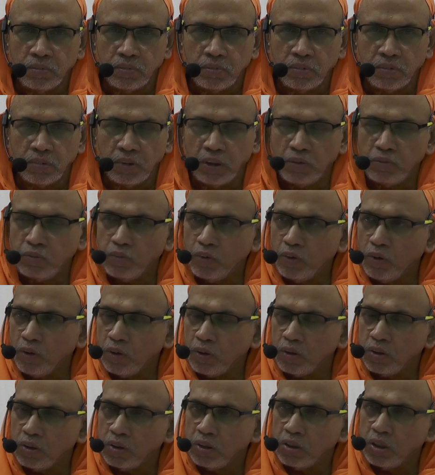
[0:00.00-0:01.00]

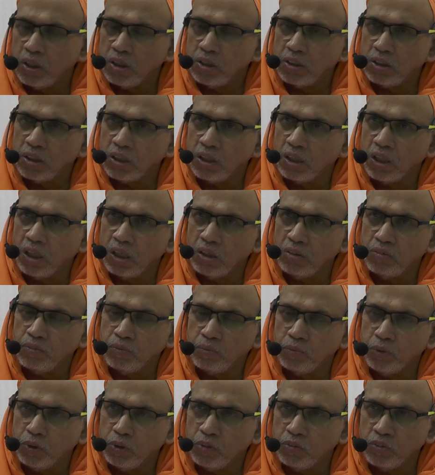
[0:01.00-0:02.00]
Therefore, there is a gulf
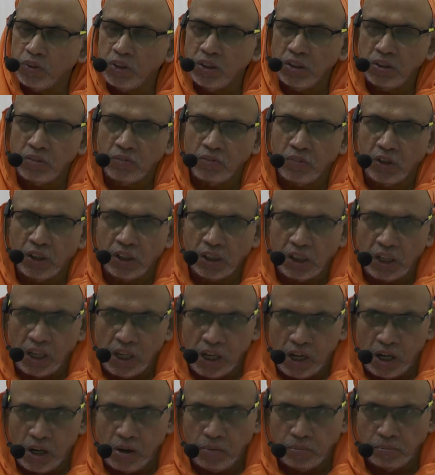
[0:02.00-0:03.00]
between what I
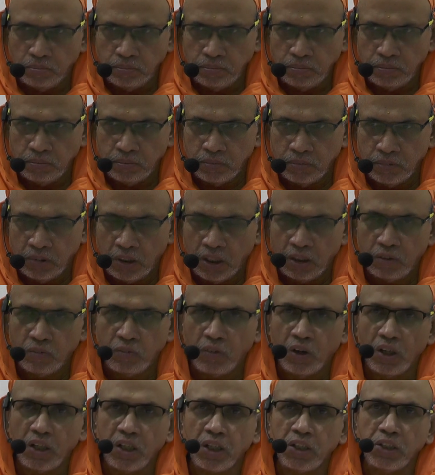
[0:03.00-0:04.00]
am and
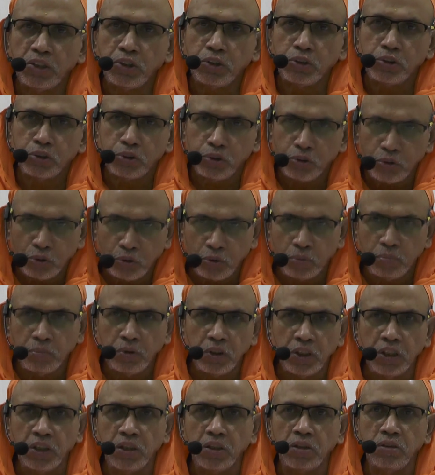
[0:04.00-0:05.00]
what I should
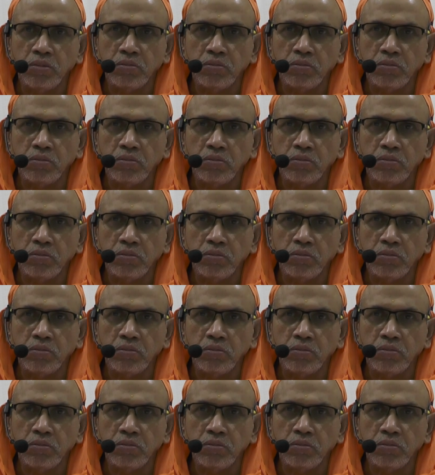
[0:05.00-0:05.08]
be.